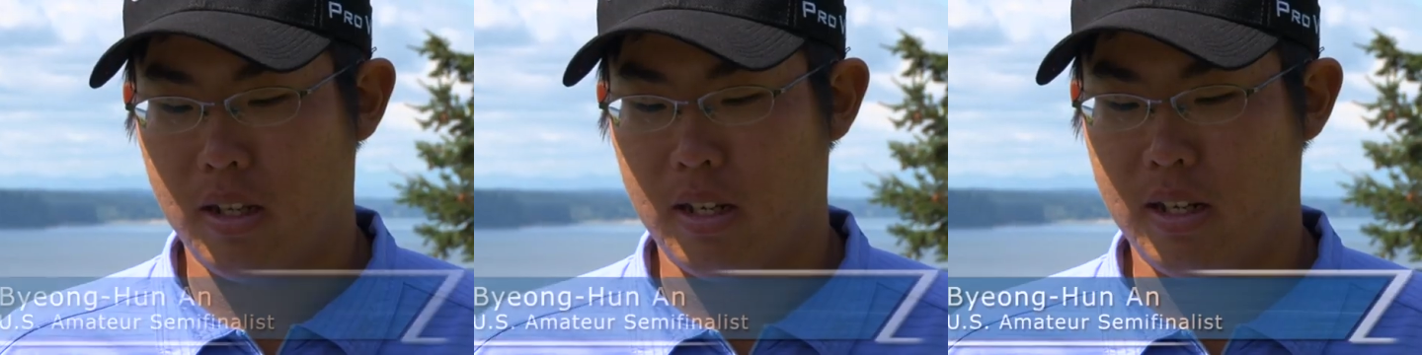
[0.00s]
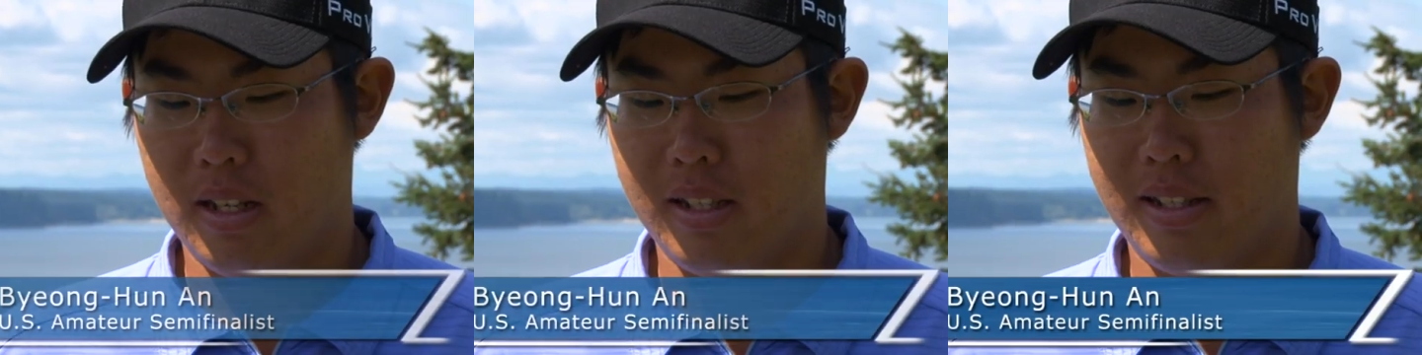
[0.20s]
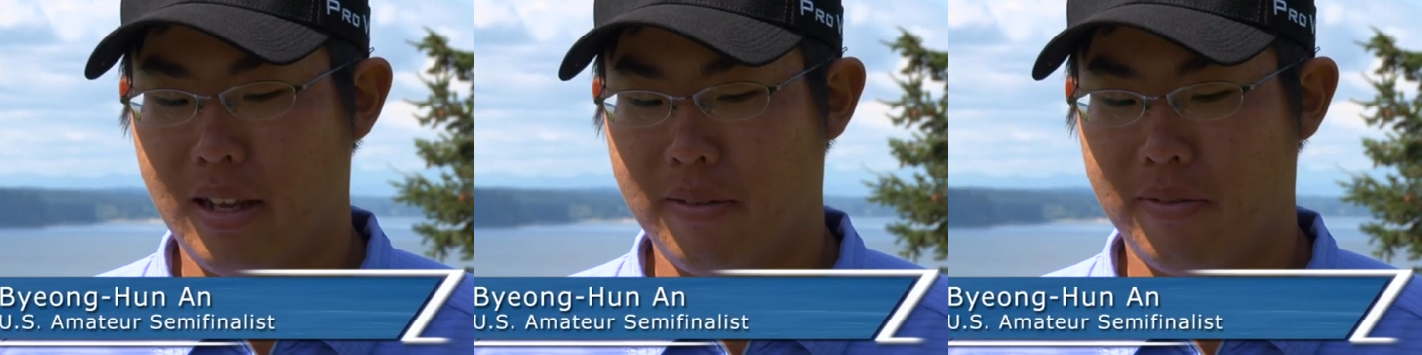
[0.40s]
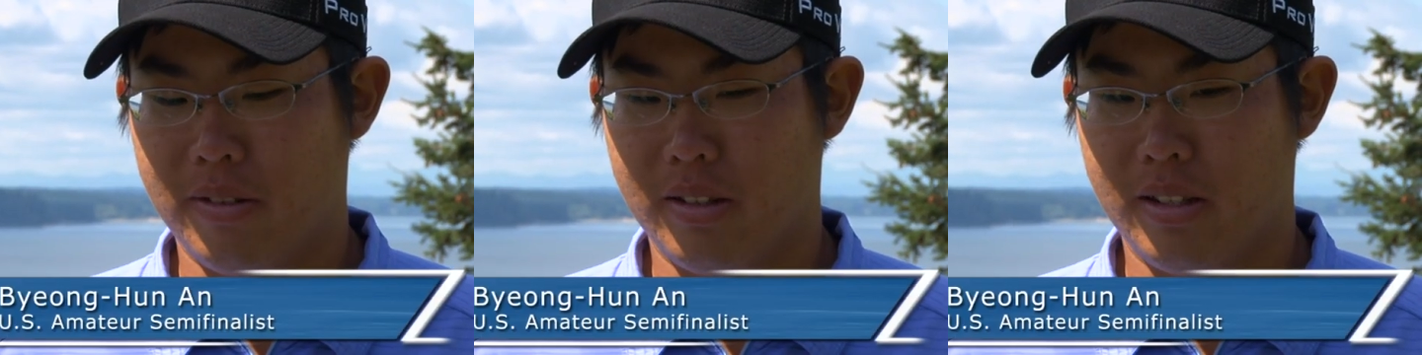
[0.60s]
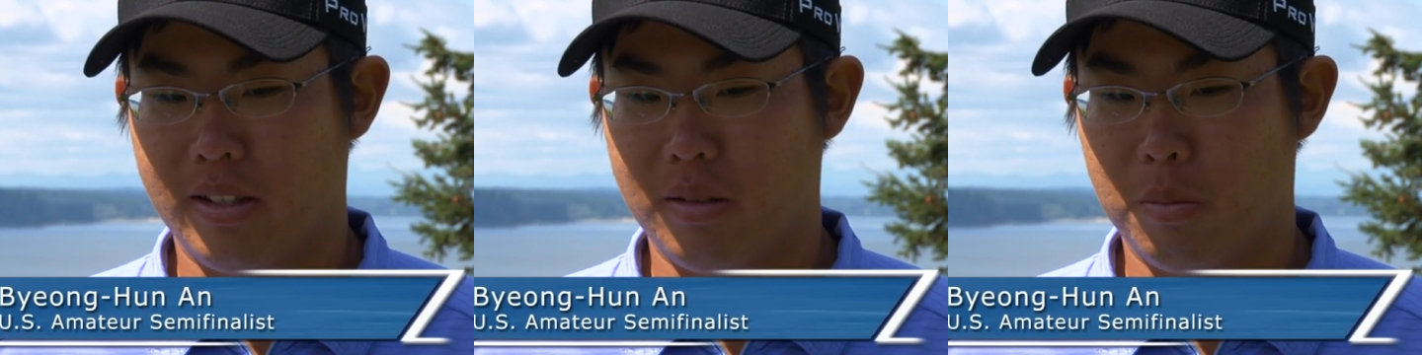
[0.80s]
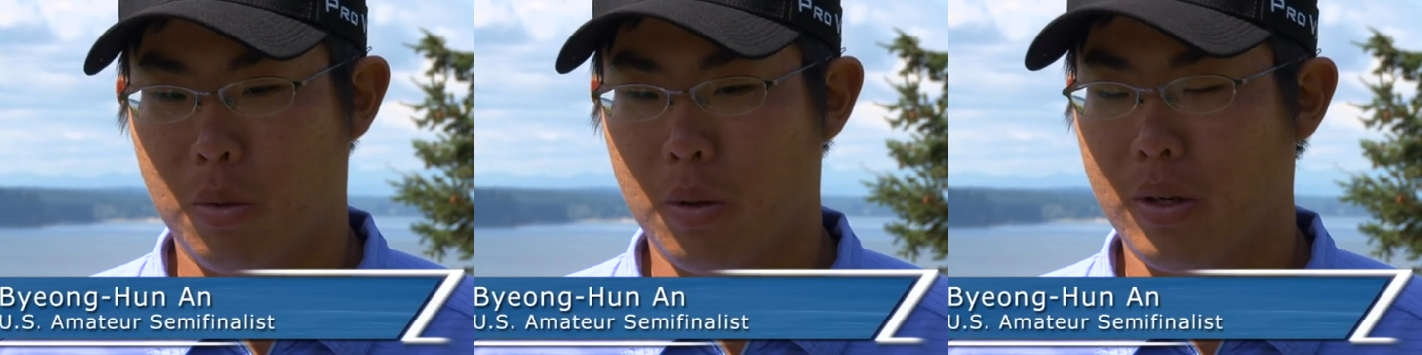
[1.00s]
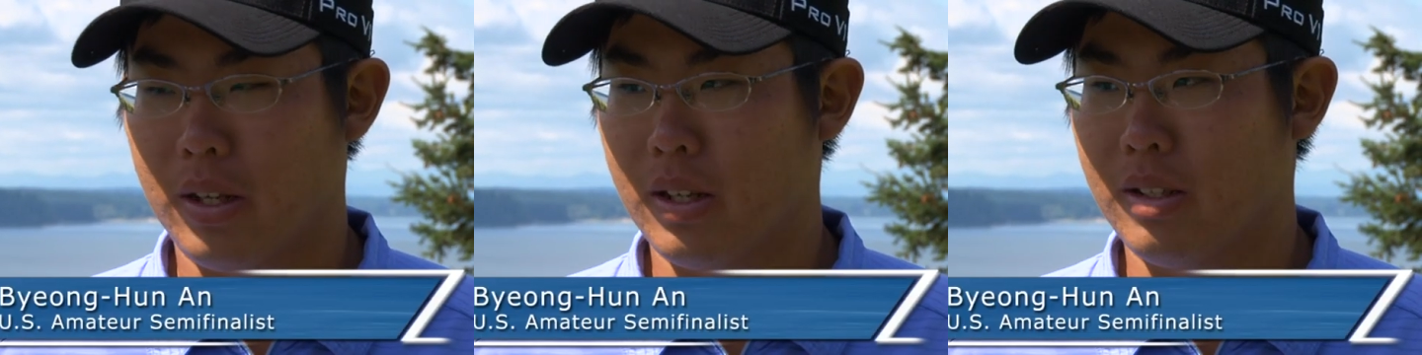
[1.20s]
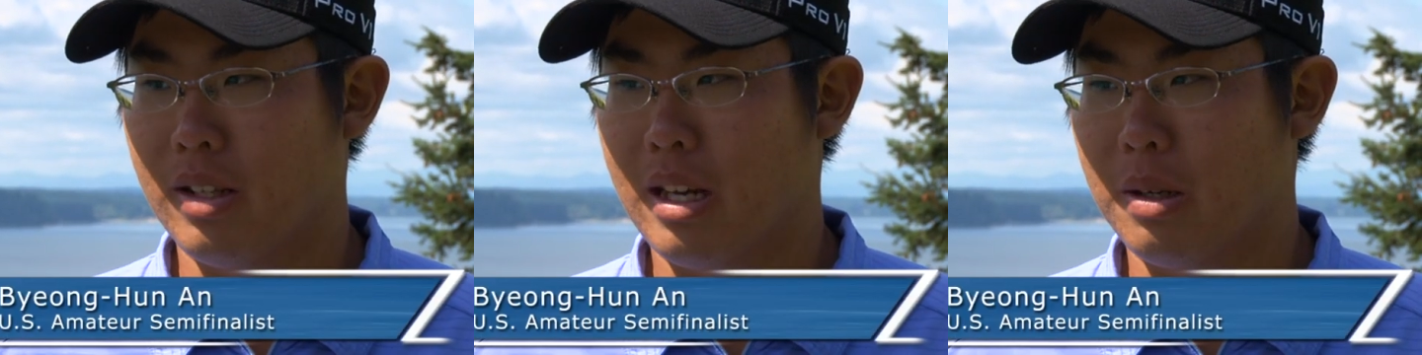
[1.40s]
it is definitely disappointing
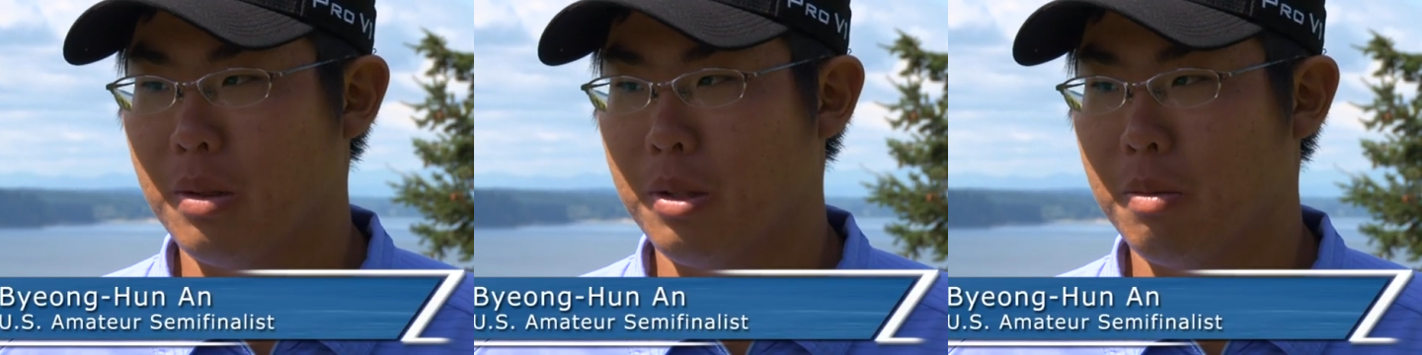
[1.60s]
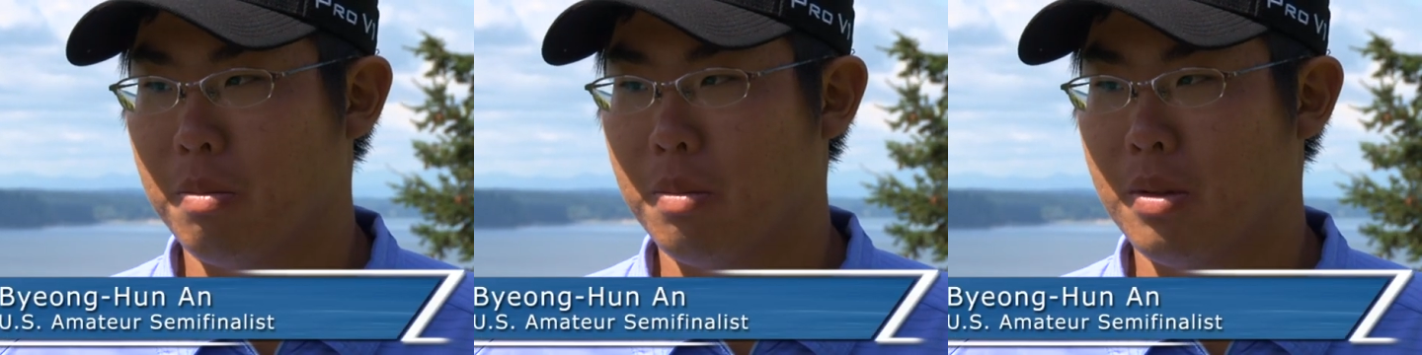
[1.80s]
because I was